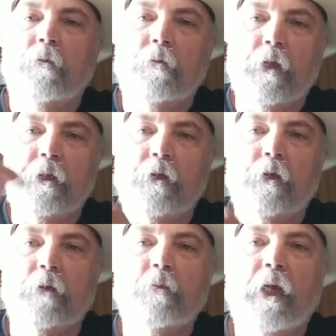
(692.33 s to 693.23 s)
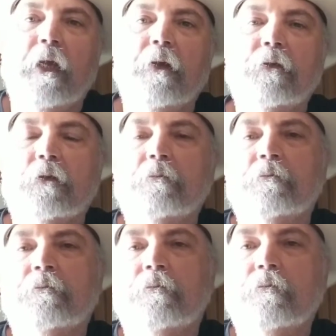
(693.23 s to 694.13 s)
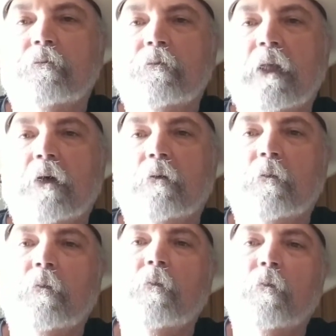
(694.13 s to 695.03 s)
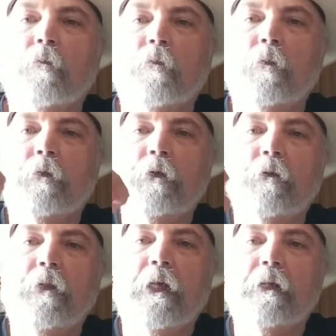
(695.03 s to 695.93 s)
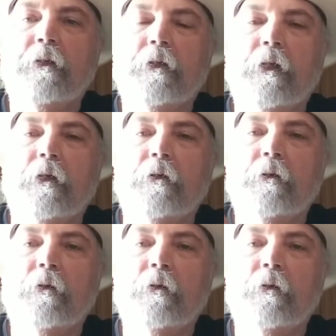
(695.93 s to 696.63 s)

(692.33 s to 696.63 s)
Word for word: then you can pass them down through that uh,